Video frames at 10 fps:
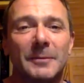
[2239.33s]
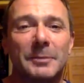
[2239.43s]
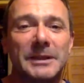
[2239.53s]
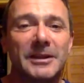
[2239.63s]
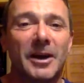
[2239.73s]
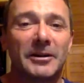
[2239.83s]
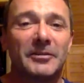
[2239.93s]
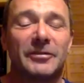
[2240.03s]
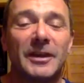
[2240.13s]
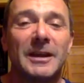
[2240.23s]
be kind
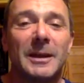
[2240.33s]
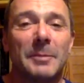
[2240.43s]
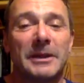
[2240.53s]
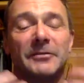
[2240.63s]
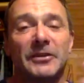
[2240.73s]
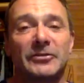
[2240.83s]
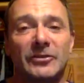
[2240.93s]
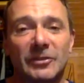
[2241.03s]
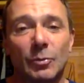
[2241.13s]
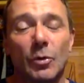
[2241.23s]
of
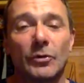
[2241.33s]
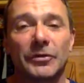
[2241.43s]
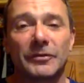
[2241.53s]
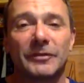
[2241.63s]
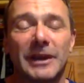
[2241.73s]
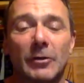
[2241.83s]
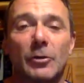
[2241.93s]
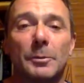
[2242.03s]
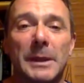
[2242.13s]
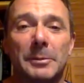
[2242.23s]
beneficent towards the
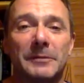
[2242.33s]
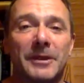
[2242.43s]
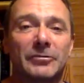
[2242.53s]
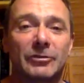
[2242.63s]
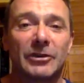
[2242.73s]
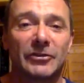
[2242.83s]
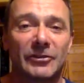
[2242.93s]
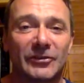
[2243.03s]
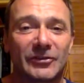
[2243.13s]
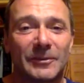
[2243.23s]
local people and their
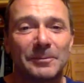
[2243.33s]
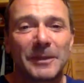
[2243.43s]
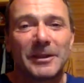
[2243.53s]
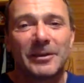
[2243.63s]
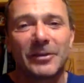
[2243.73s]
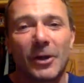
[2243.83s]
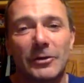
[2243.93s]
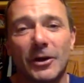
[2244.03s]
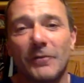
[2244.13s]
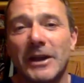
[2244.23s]
traditions. So,
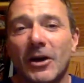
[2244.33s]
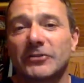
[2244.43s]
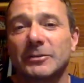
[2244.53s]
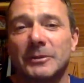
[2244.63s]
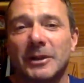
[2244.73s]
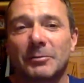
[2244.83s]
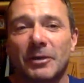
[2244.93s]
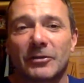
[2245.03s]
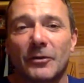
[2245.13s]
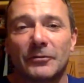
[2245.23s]
they asked him in his
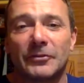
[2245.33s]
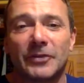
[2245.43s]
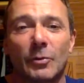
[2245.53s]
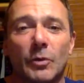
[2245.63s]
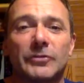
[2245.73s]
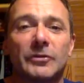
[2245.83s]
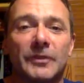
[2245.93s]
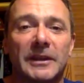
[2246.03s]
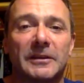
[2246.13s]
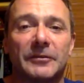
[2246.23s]
press conference, what do you
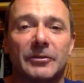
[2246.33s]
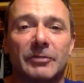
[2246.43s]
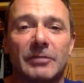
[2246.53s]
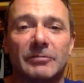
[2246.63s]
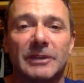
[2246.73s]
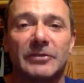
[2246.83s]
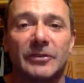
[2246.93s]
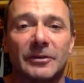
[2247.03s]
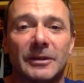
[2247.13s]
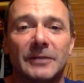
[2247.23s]
think of the Greek
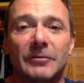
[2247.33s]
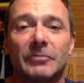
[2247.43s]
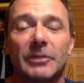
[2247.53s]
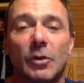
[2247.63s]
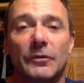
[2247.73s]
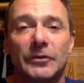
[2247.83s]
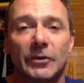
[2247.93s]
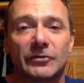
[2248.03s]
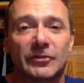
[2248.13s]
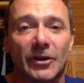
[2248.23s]
religion, the Greek
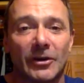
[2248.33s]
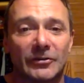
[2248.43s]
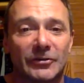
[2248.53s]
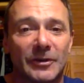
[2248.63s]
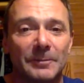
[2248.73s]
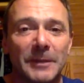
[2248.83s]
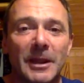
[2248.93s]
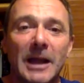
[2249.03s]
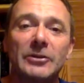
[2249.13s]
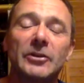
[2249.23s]
Orthodox Church?
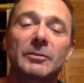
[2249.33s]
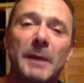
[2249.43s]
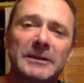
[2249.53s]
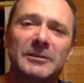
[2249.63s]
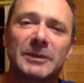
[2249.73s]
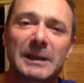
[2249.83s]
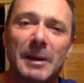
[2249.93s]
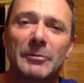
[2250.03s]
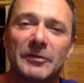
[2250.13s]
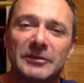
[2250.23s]
And you'd expect him to come
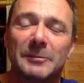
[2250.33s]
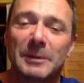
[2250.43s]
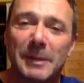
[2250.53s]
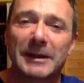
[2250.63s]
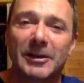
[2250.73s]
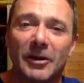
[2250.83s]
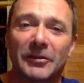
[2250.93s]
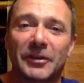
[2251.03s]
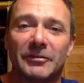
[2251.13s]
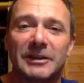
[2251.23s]
up with a diplomatic
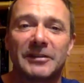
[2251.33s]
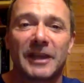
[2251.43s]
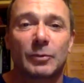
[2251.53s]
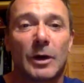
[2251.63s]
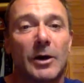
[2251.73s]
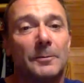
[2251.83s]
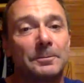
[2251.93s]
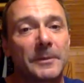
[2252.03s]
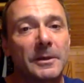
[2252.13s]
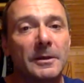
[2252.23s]
answer. And he said, well,